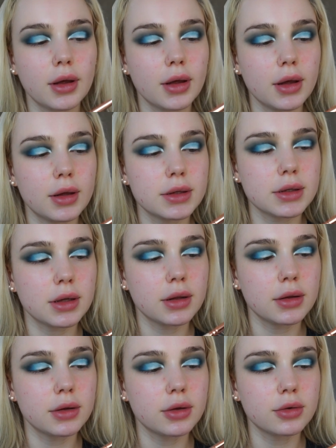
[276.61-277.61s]
And a
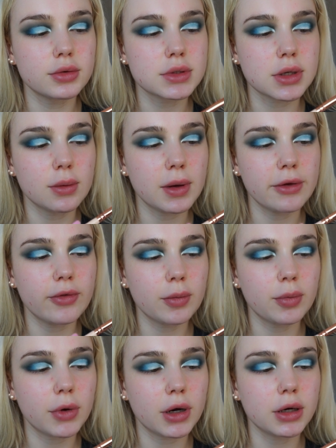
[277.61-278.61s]
little
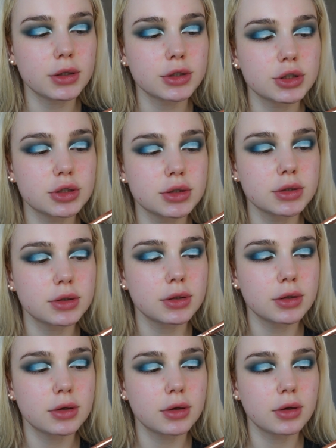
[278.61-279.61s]
Zoeva brush.
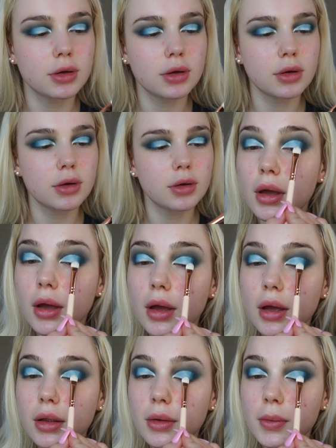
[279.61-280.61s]

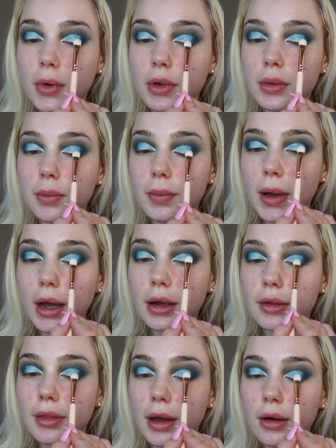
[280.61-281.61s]
And I'm going to
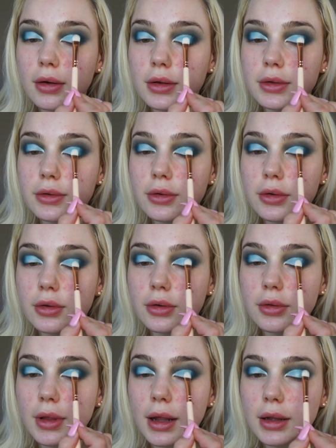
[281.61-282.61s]
pack that
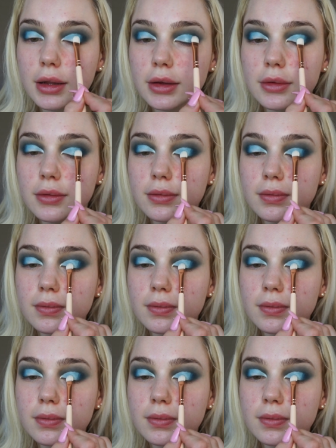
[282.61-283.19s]
onto that lid.